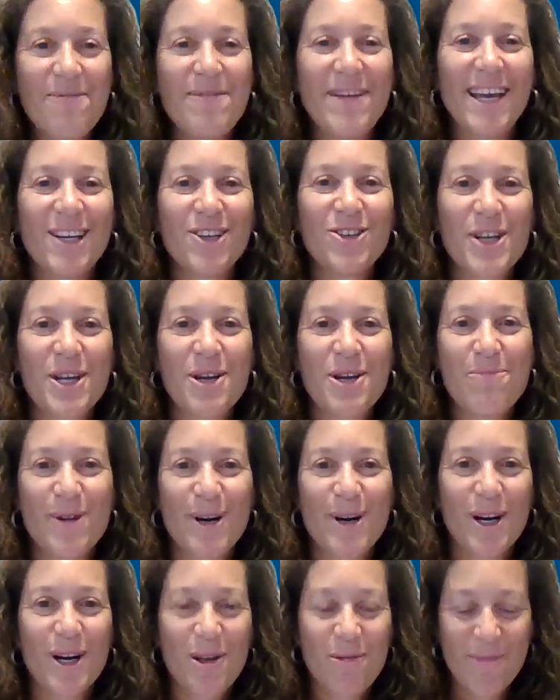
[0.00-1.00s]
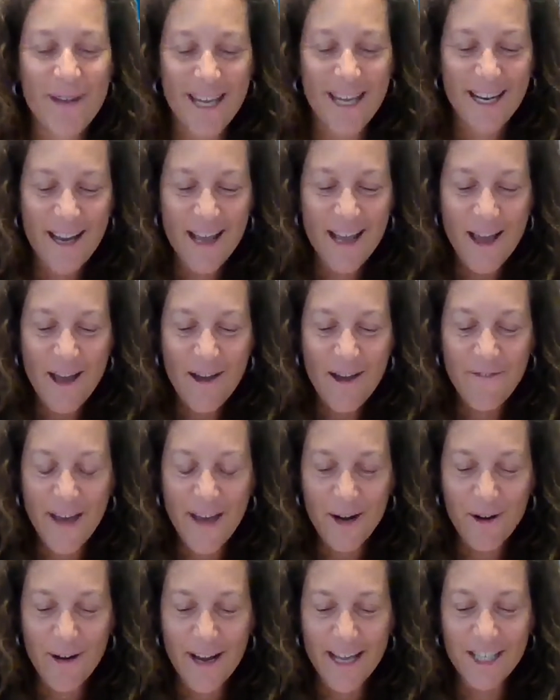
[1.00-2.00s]
I'm Andrea Bergman,
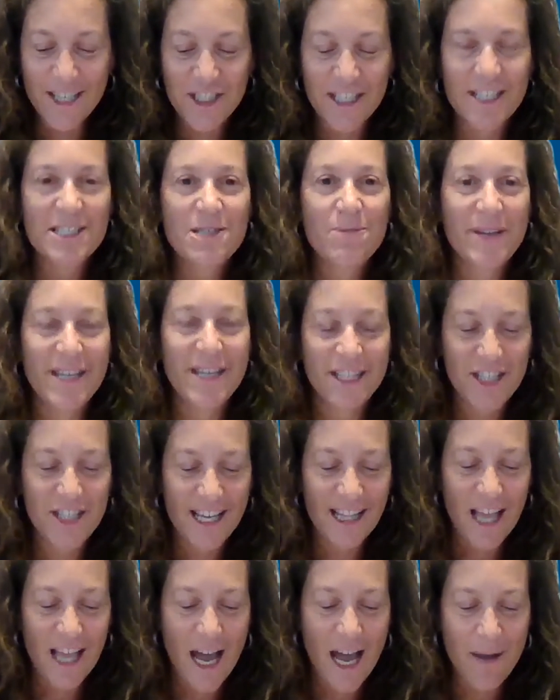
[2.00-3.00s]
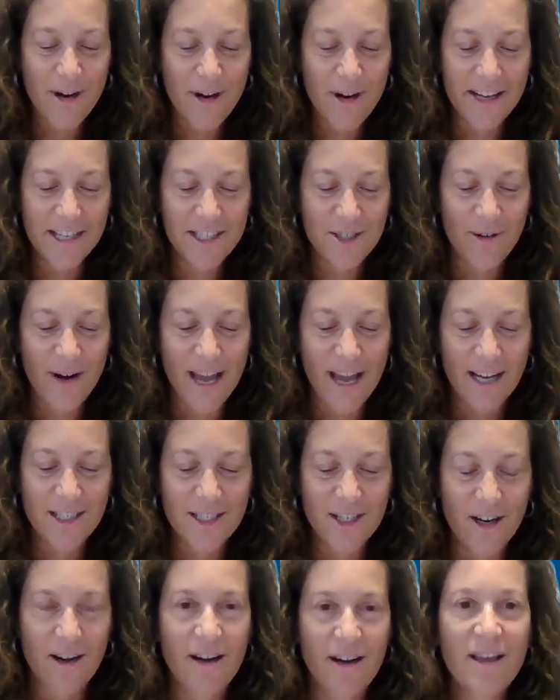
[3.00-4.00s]
Federation's PJ Library
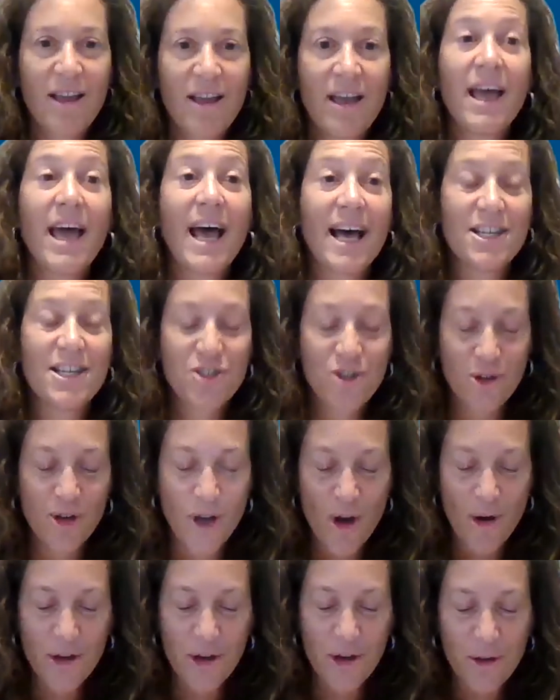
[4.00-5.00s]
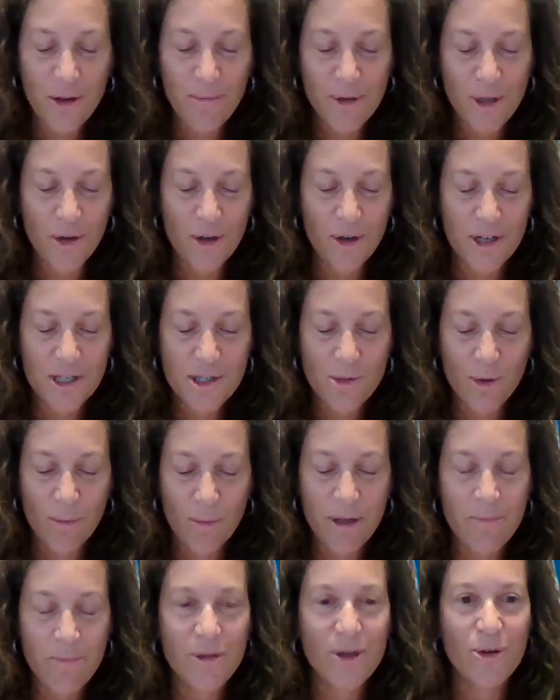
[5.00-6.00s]
Director. As you know, your computers will
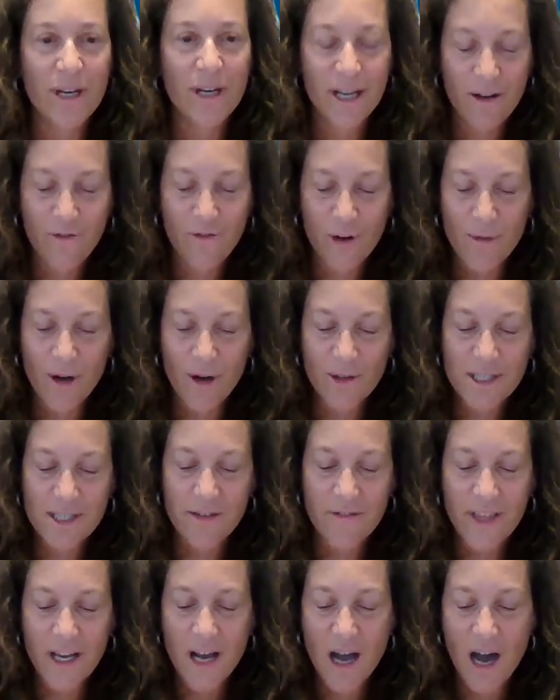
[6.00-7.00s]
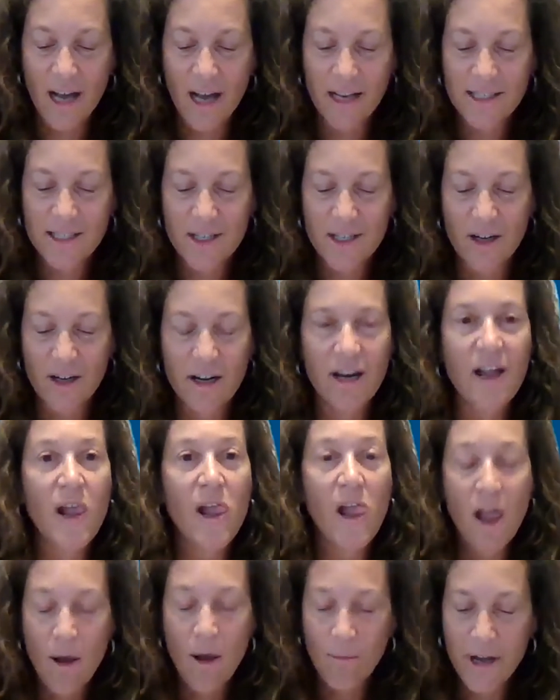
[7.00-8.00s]
be muted for most of the concert,
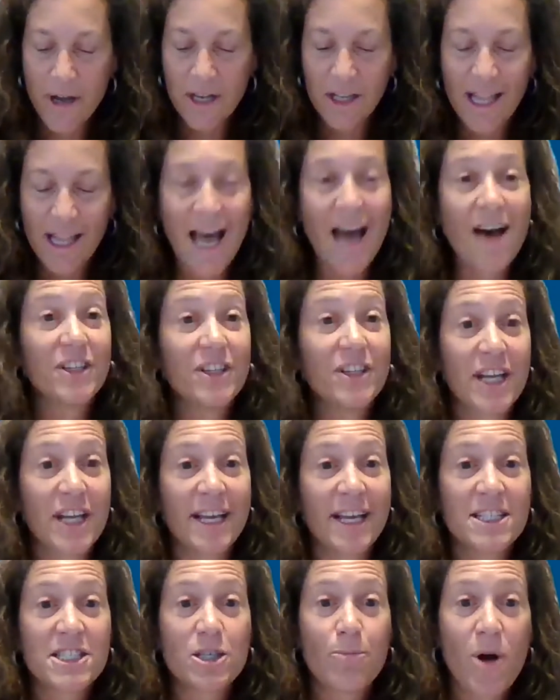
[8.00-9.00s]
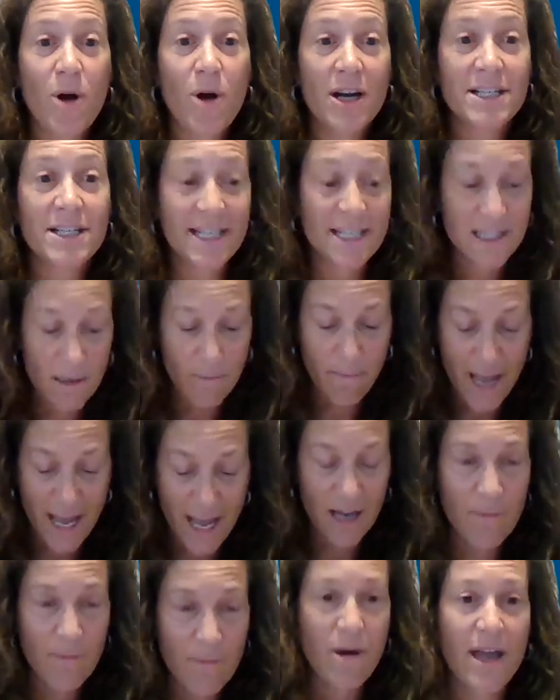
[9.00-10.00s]
but you'll have a chance to
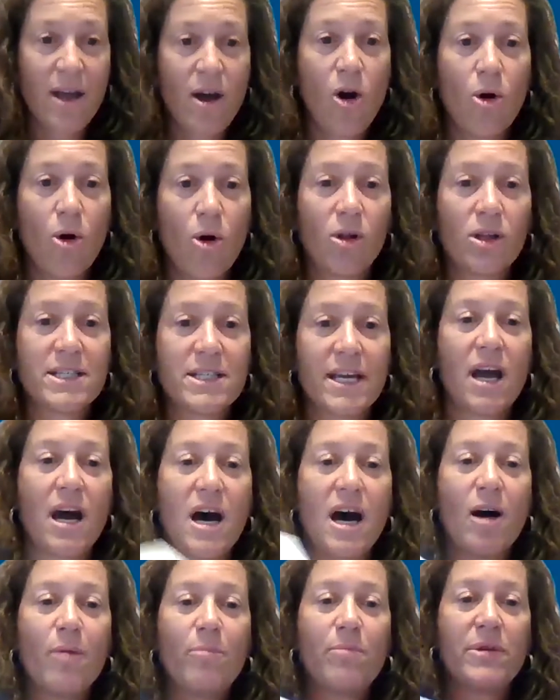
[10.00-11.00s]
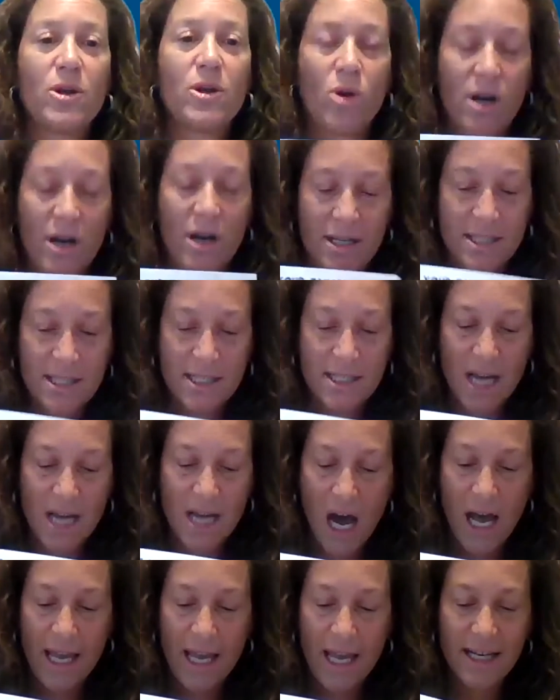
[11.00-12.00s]
participate by holding up your
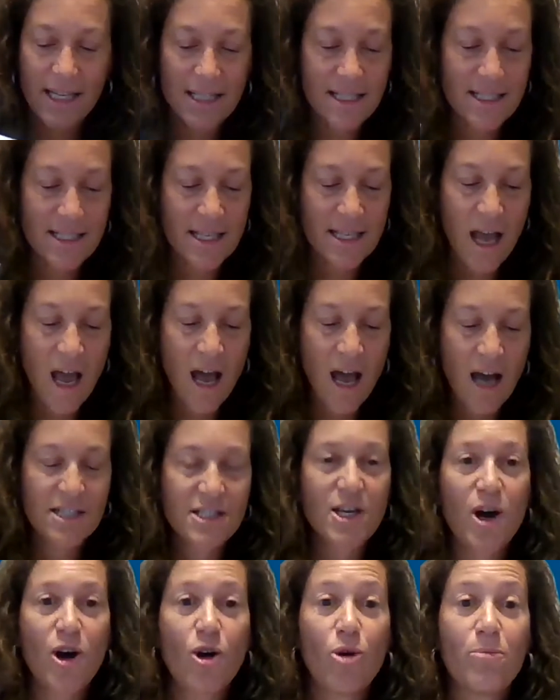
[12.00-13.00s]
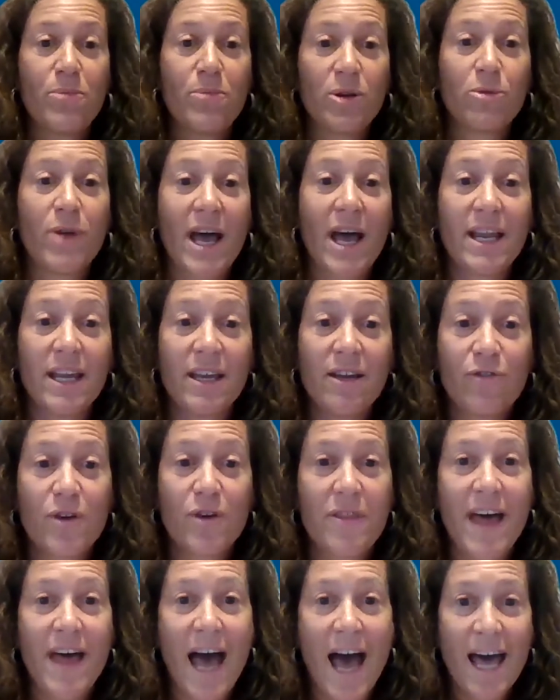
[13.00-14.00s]
signs. So be ready for
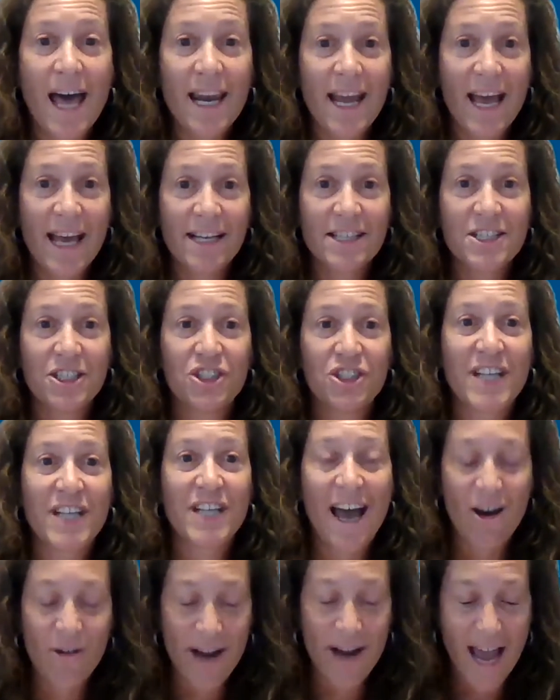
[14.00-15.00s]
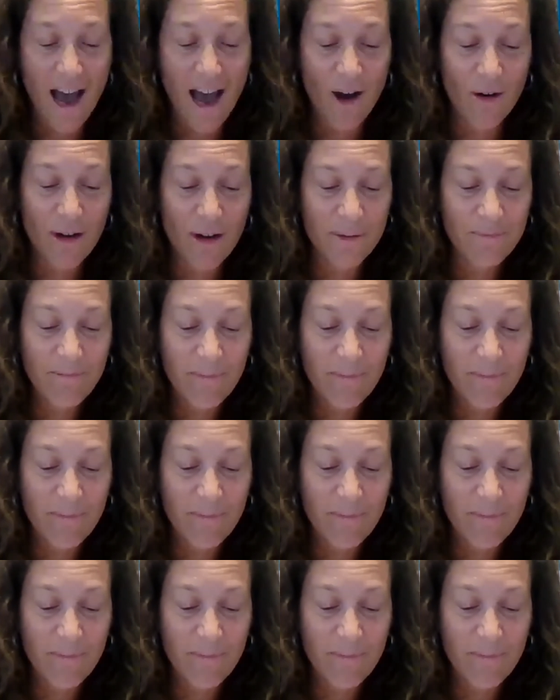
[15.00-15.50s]
that and to shout out.